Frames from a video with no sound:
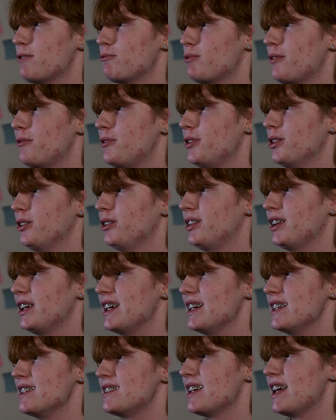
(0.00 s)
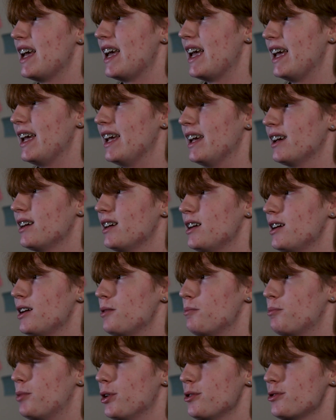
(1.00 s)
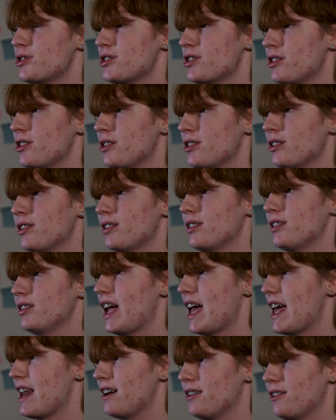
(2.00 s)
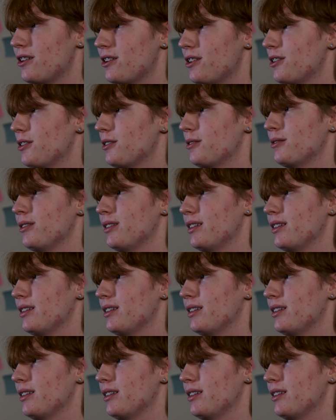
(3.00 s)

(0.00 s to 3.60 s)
Redfield is a producer, editor,